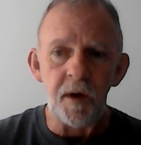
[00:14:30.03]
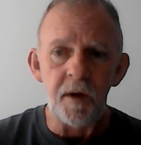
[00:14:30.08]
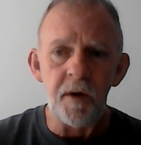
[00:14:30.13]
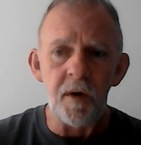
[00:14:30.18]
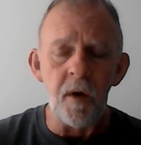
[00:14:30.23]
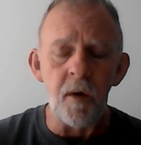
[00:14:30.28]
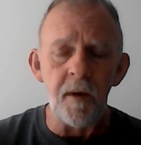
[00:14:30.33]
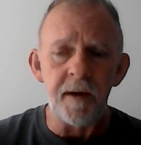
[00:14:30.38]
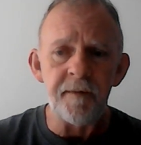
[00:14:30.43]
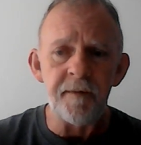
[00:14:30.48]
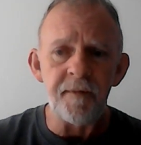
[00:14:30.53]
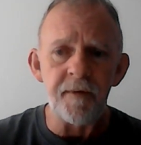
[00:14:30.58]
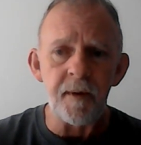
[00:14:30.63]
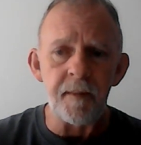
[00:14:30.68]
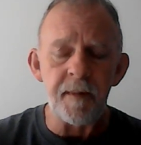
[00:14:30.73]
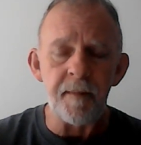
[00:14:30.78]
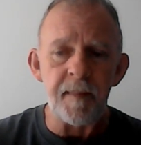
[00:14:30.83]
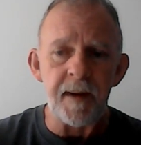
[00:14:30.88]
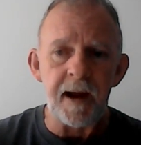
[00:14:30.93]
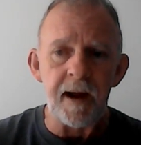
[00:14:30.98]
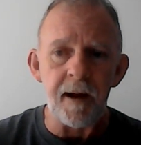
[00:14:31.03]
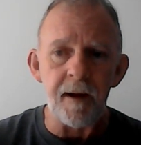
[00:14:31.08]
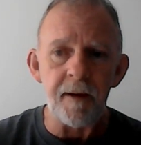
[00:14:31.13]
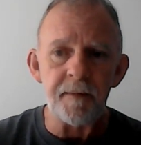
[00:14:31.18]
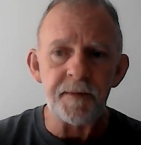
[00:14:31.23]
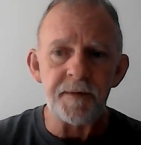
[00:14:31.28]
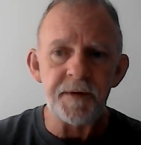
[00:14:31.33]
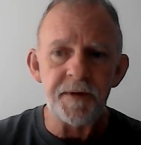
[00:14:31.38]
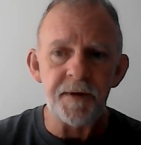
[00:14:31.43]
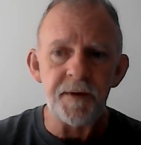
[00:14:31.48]
going from
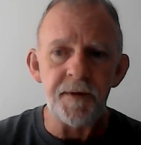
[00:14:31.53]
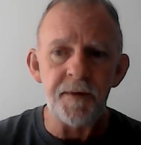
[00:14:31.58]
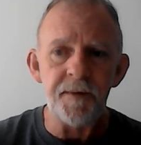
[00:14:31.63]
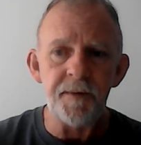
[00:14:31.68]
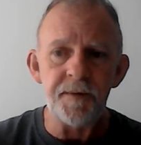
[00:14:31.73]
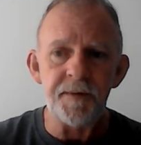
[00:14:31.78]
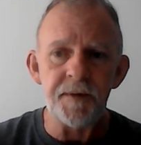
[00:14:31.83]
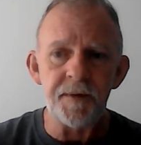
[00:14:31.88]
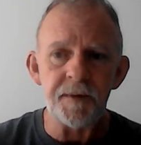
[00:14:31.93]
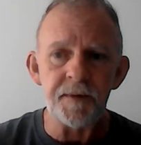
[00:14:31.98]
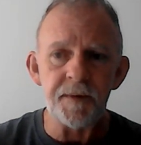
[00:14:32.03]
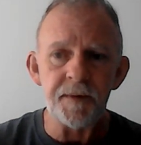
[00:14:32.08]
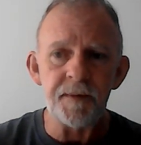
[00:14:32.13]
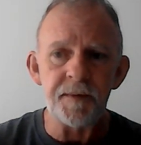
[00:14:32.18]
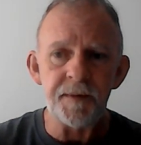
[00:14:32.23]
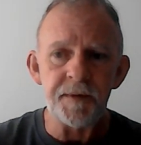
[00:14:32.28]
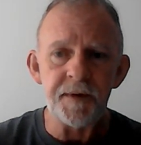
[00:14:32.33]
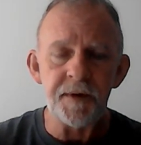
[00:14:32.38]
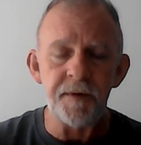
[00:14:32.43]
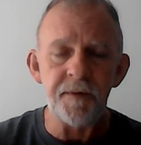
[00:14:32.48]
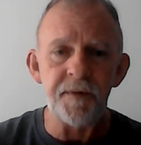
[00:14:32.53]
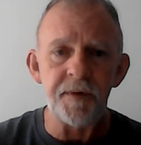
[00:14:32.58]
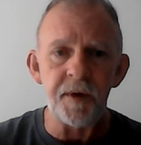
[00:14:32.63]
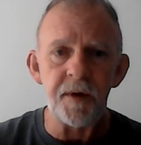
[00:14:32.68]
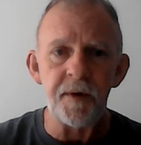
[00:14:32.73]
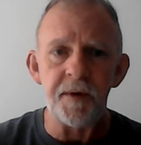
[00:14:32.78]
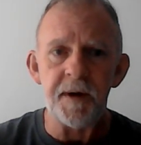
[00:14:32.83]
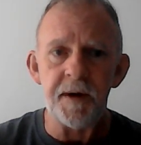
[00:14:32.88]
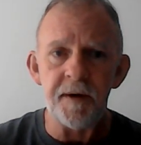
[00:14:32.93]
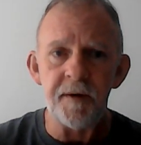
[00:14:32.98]
about 2 to
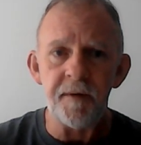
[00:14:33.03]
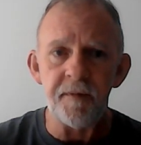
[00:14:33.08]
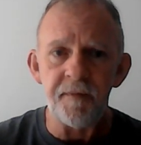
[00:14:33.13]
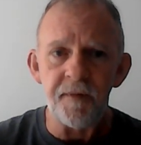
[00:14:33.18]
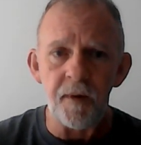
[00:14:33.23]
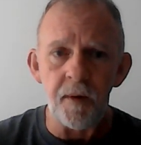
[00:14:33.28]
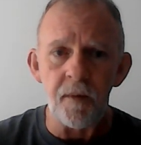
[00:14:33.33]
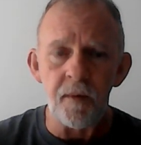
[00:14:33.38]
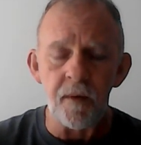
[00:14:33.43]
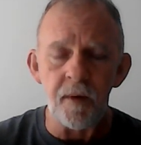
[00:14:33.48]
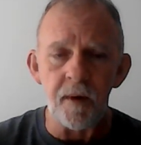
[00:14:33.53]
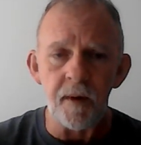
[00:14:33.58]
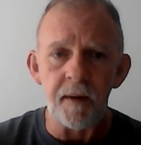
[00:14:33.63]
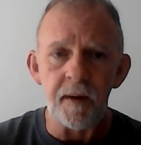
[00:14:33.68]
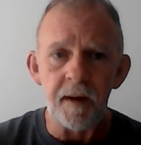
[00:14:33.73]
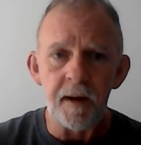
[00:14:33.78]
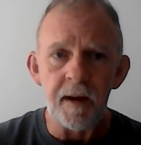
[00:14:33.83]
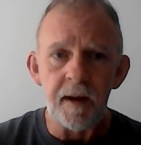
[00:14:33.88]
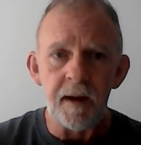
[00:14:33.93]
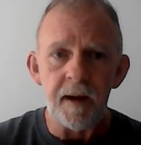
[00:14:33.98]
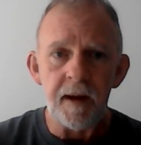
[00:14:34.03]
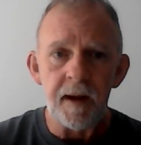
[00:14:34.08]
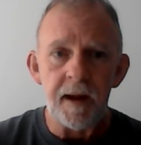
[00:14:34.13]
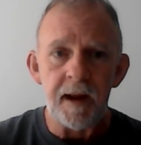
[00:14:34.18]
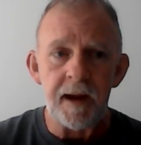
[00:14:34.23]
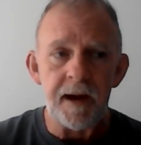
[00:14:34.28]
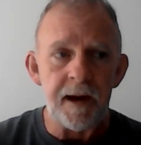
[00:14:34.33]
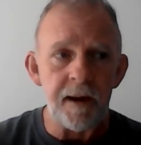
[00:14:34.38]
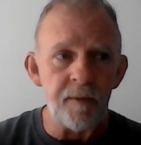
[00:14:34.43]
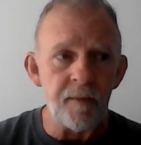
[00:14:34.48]
2:30 to 4,
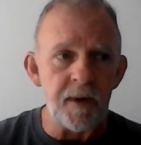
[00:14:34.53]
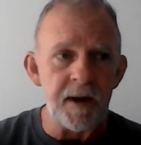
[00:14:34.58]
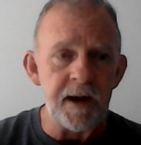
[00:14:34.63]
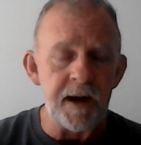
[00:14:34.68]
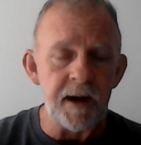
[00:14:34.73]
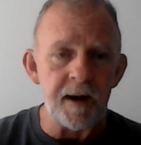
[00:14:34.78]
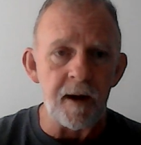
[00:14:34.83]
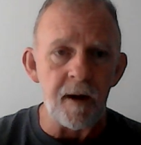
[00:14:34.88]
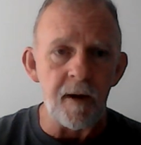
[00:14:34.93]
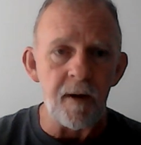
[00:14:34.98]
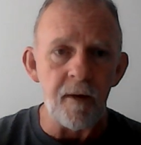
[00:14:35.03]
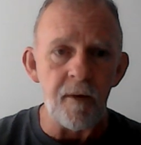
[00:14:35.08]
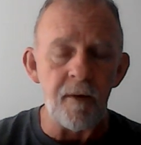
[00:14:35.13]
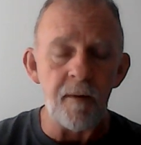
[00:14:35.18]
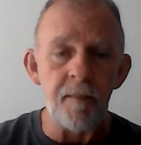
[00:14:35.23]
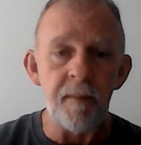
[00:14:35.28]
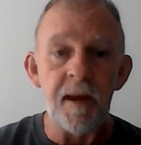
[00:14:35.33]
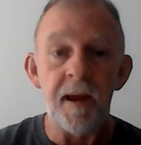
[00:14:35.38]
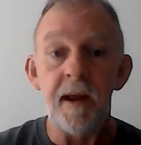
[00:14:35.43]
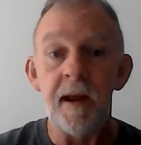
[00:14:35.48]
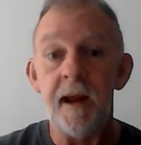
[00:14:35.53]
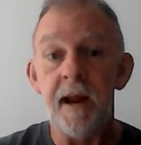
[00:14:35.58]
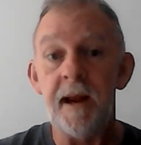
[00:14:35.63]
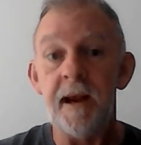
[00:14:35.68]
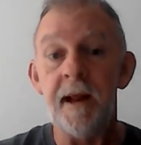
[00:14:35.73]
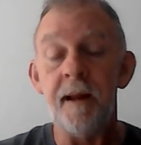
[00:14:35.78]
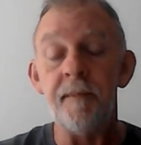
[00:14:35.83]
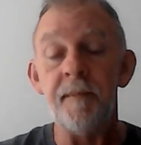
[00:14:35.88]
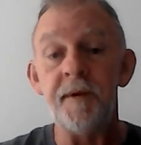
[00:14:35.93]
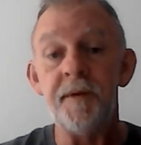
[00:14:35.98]
and then we get home,
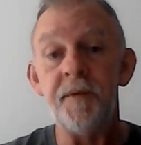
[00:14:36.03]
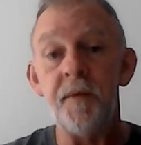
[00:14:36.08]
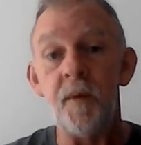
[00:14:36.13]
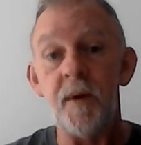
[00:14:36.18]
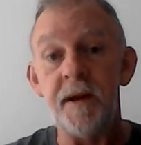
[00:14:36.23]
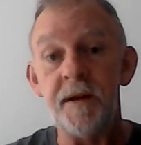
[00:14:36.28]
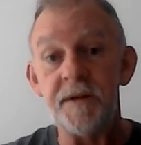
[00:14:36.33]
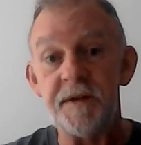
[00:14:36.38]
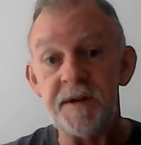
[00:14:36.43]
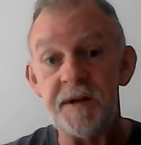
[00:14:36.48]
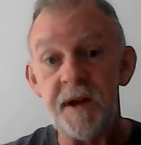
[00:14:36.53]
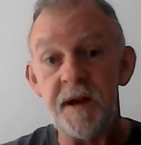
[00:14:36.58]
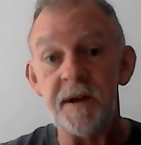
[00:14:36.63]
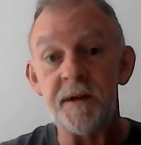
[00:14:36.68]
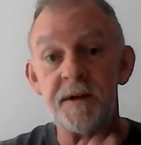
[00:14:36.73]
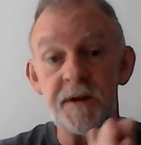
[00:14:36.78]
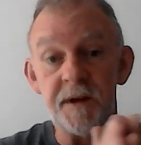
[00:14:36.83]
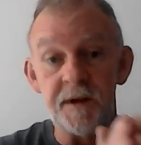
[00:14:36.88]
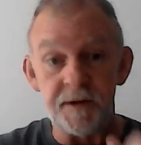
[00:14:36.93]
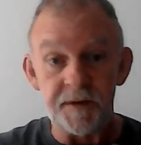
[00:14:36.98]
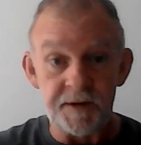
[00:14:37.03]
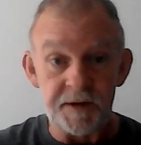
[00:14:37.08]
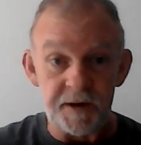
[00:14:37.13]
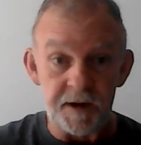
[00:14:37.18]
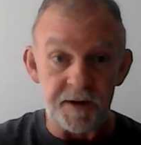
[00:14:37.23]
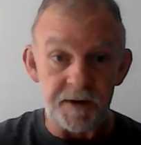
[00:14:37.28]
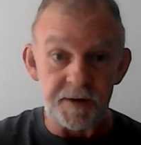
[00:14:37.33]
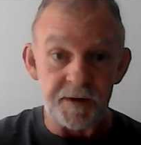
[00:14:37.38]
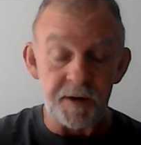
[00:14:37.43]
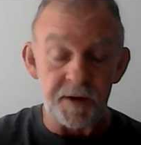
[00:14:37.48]
and in between 6 and
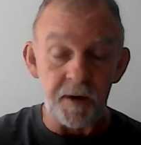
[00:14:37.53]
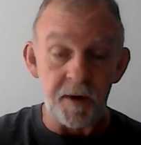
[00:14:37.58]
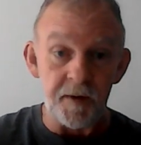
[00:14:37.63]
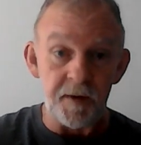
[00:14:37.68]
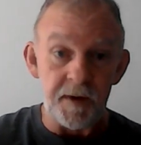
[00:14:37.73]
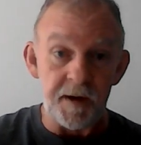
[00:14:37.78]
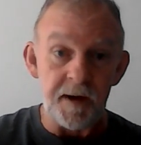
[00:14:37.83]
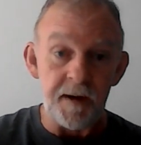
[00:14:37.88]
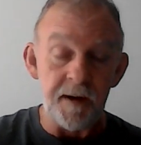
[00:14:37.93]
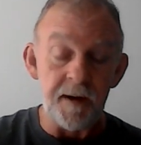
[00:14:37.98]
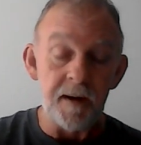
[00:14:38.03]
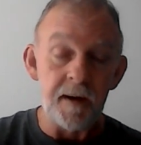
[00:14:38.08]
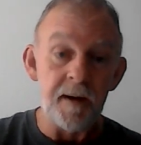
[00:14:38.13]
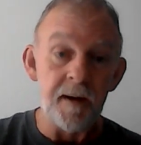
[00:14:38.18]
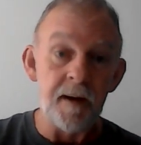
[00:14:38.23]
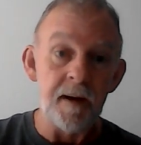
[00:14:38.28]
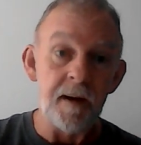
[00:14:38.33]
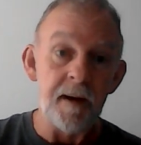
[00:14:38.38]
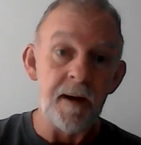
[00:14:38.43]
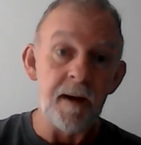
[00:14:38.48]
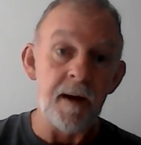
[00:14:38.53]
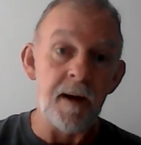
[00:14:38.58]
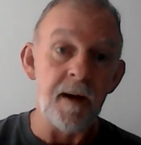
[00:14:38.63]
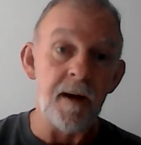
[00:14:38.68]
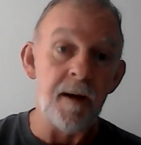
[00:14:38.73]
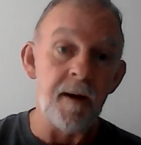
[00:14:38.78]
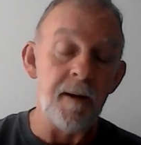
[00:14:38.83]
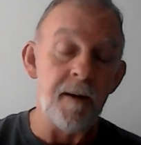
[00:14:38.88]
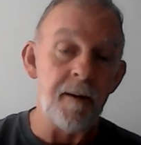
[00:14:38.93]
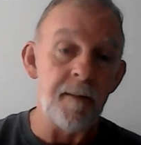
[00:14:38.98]
6:30
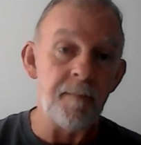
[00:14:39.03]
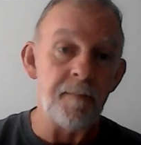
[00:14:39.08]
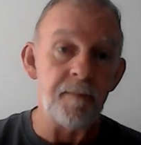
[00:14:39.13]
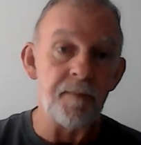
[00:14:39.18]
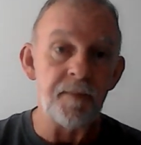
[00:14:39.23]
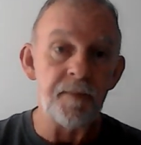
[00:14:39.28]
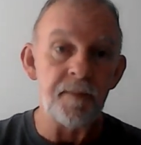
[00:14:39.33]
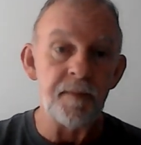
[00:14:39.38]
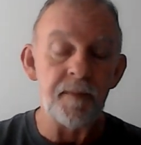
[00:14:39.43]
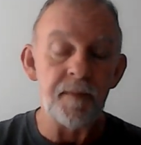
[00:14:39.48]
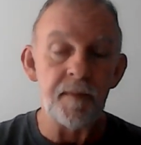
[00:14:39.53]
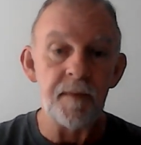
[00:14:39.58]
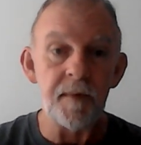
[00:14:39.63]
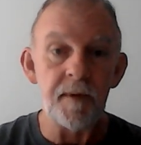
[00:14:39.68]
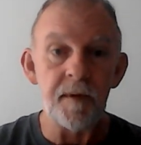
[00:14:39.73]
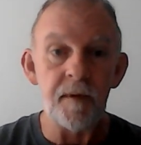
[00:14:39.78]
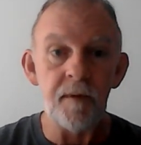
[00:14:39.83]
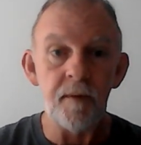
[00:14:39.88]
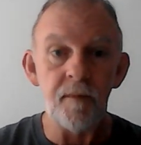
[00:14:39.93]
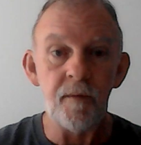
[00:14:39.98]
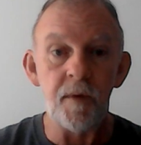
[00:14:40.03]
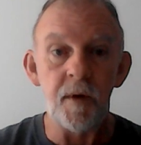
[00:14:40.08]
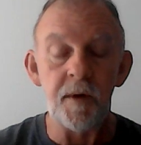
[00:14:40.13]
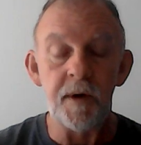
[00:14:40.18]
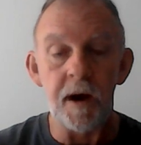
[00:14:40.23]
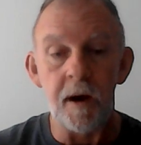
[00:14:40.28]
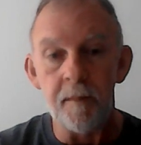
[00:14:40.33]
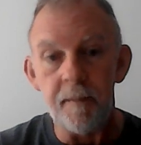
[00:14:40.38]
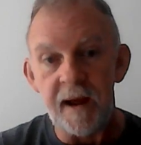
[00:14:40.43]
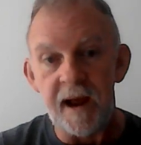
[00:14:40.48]
we'll
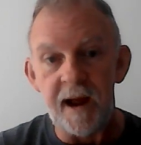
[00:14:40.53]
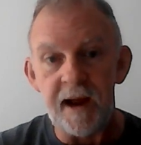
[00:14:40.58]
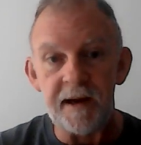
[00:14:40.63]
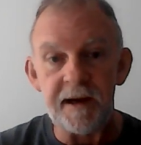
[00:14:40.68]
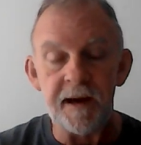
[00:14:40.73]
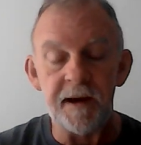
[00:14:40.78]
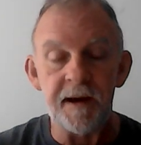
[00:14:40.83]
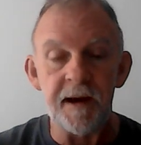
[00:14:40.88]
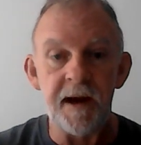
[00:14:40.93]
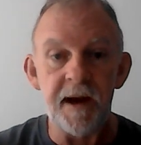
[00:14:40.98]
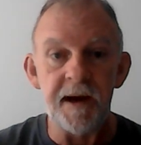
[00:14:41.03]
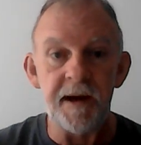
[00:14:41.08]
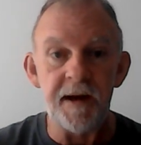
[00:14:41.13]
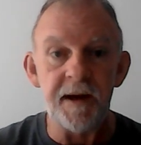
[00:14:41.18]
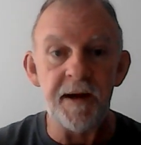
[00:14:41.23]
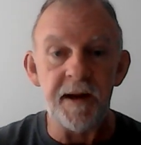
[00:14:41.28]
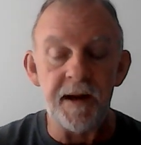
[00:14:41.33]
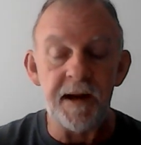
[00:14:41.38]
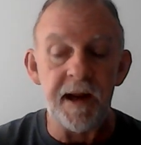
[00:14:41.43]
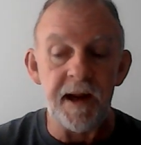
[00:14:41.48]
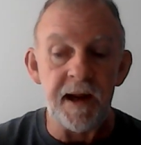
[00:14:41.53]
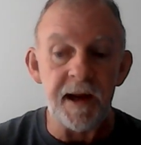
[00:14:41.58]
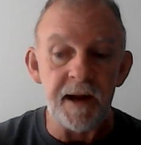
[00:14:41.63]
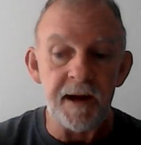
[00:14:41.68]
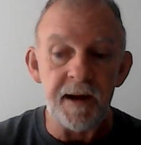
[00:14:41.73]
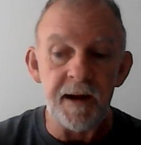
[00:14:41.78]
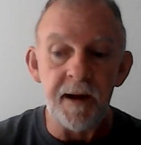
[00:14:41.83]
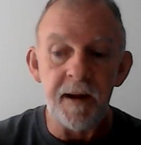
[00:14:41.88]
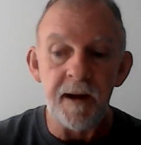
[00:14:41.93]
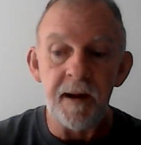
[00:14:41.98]
go back and hit it
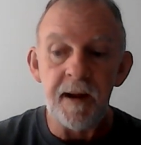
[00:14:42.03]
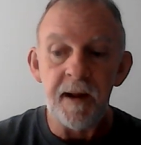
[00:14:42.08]
again.